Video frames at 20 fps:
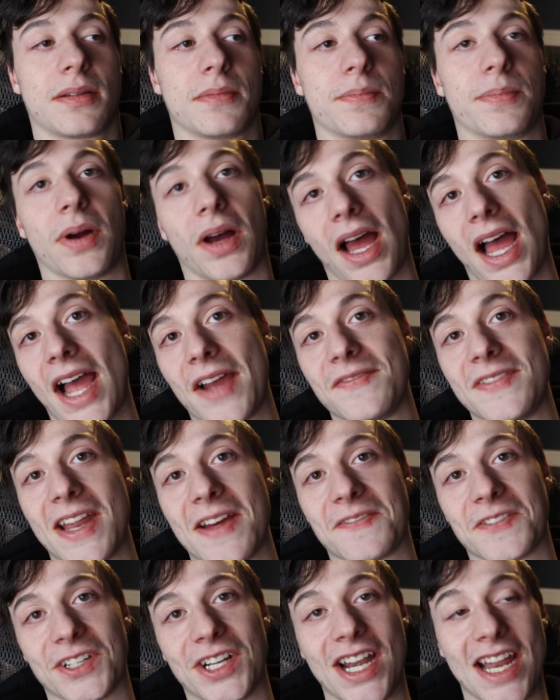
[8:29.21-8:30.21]
But I've
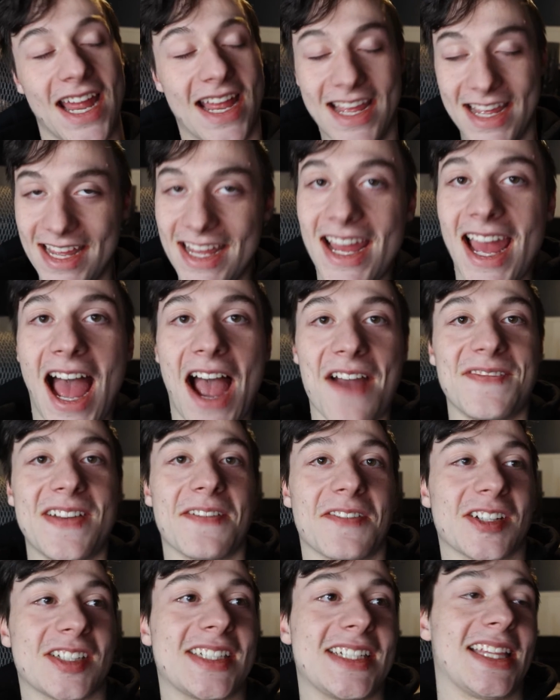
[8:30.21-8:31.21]

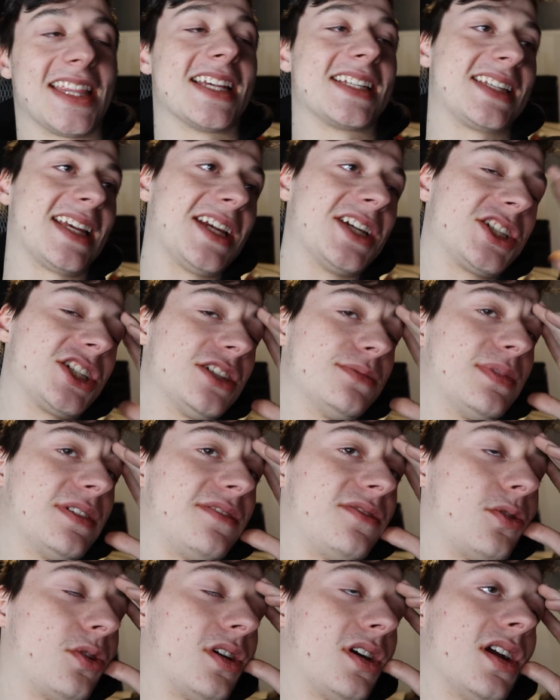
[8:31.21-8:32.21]
never seen this issue
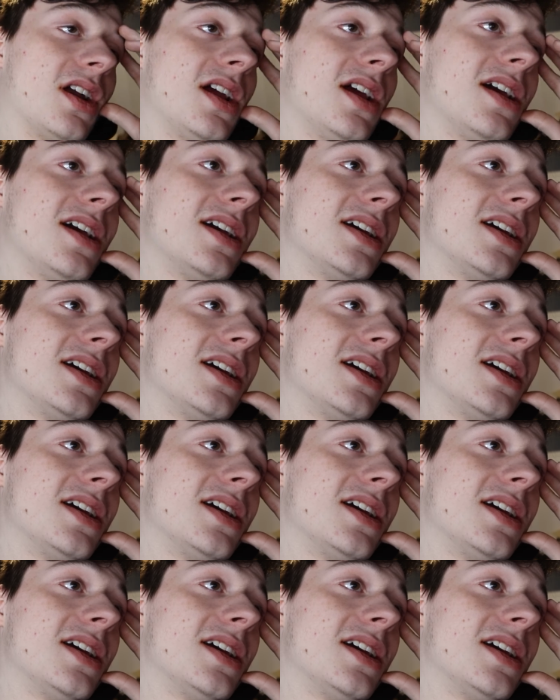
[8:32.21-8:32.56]
before.